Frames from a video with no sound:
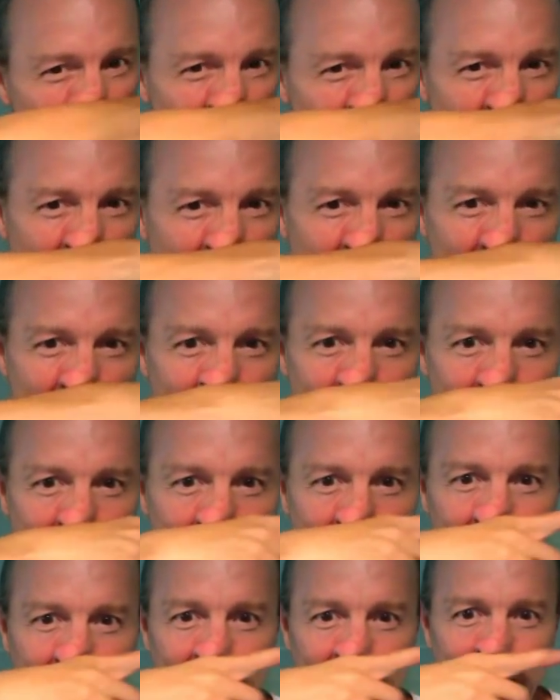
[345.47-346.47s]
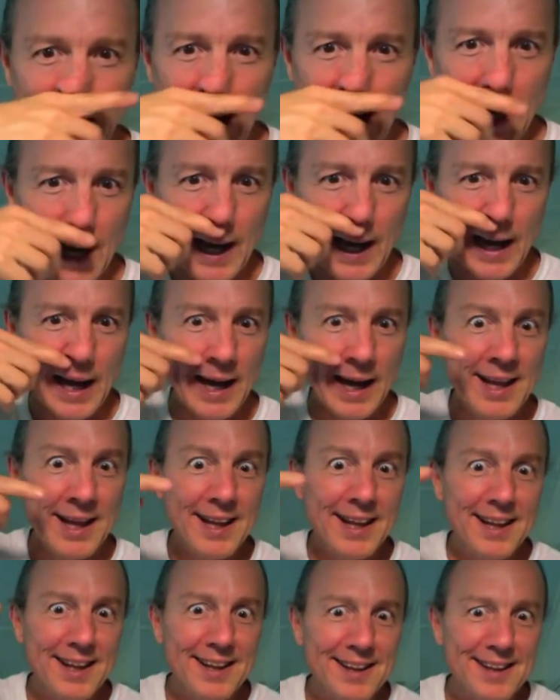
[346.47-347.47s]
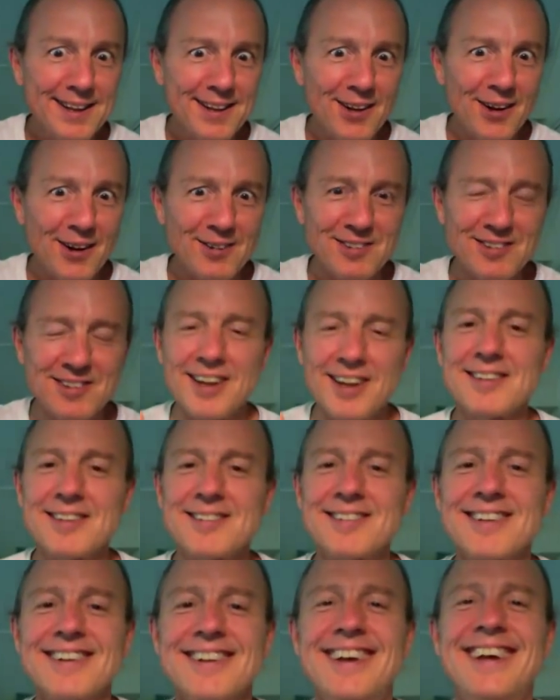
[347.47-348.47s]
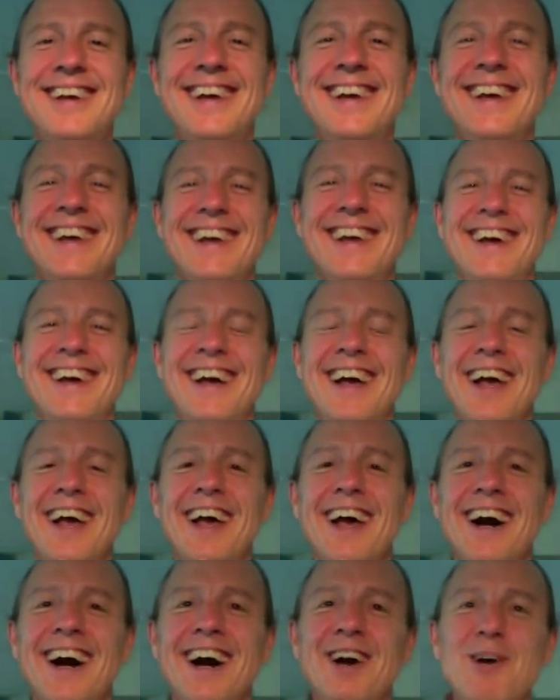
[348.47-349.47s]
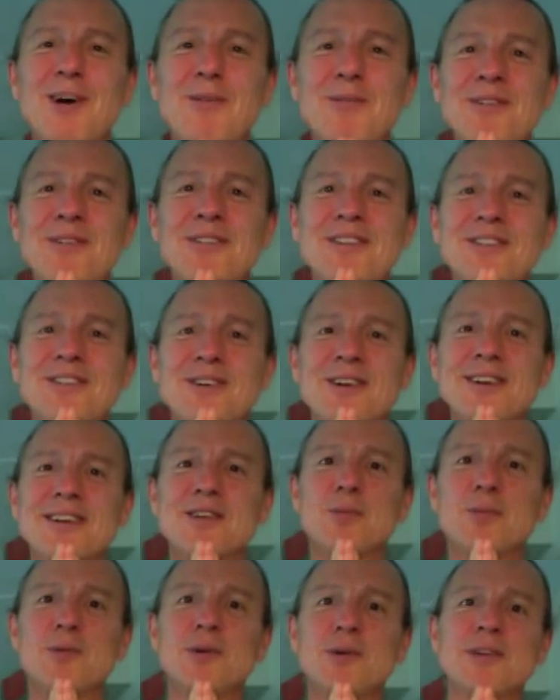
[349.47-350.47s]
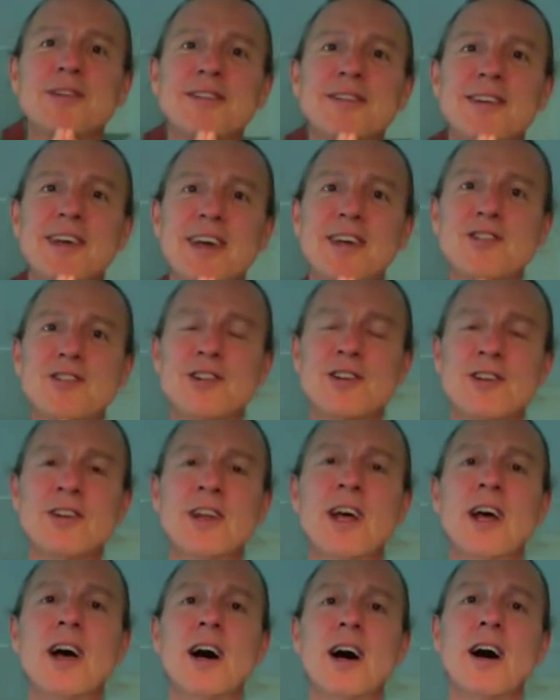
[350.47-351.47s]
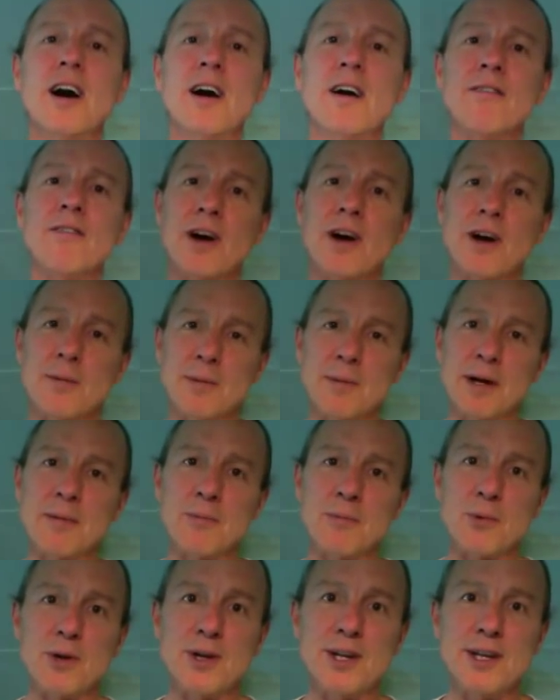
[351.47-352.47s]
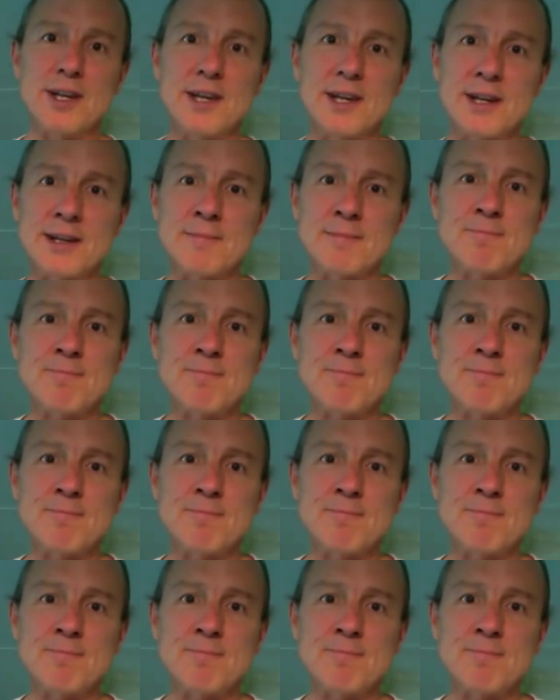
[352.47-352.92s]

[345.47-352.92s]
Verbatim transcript: Ah. Large intestine. I hope you've enjoyed this presentation of the Heart Mind Meridian